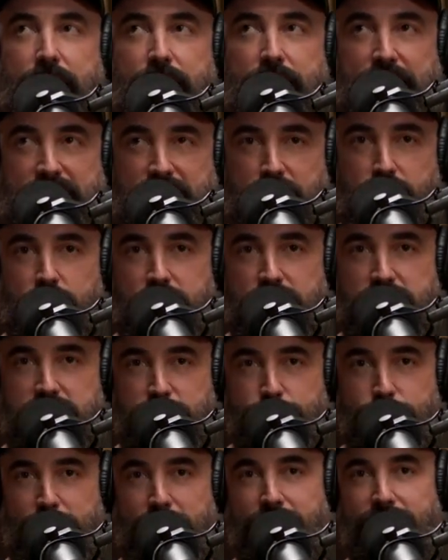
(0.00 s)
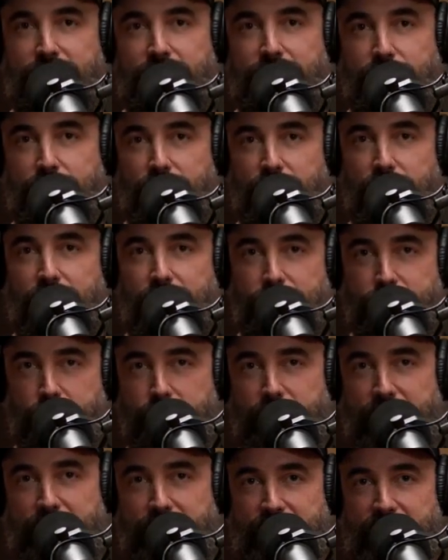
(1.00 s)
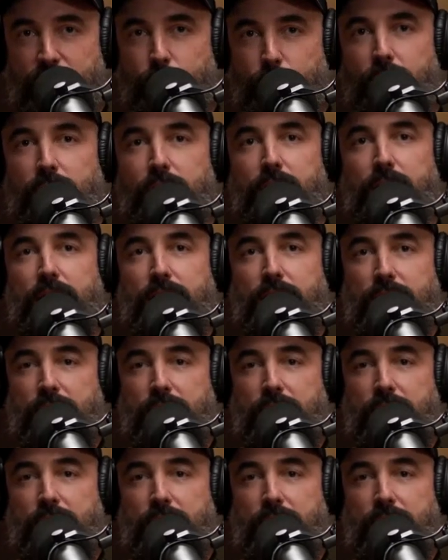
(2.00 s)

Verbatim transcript: And you respect the life of that animal